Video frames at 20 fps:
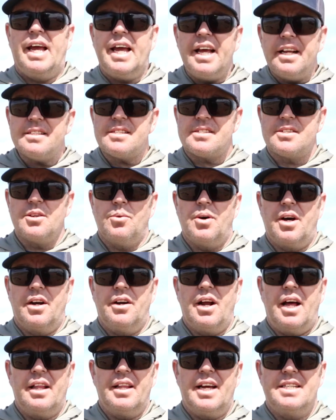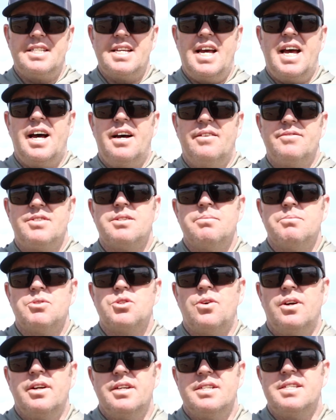In still water, I like to have some
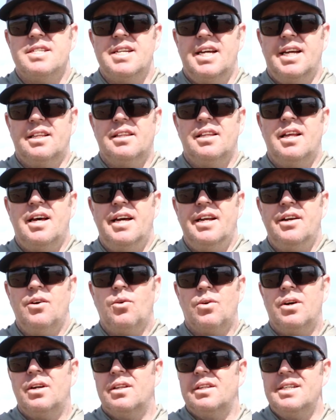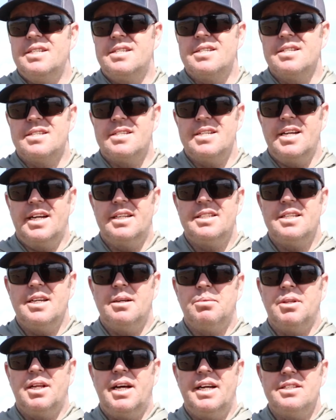sort of sink line, or at least a sink
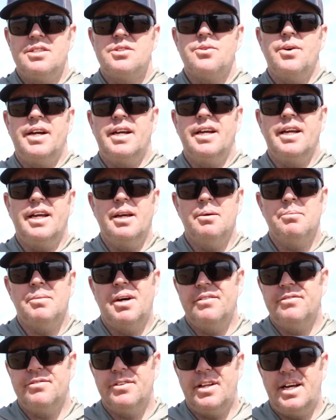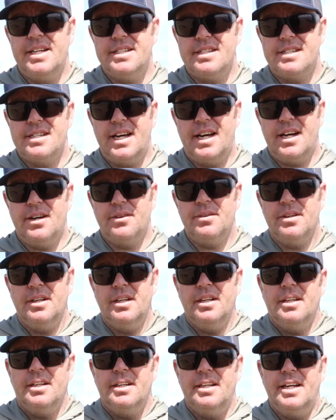tip line, so I can get my flies down.
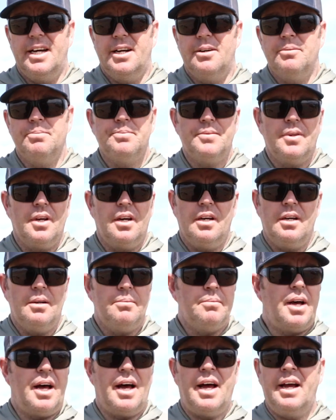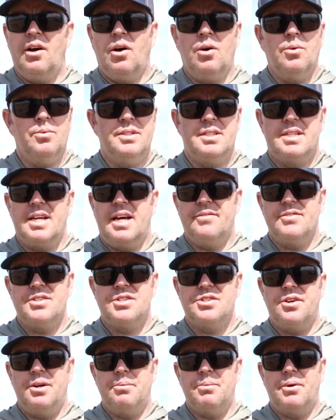Now, I always have a
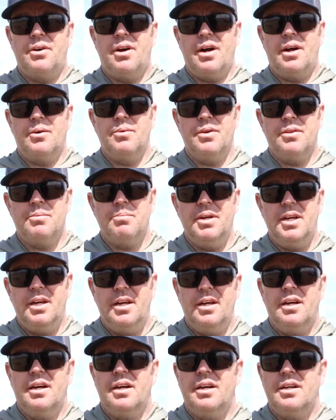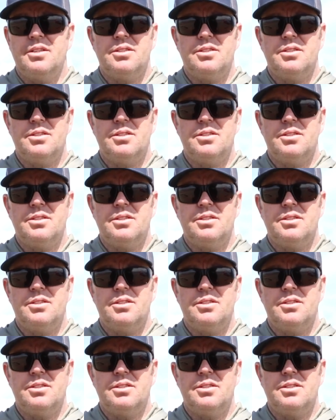streamer rod with me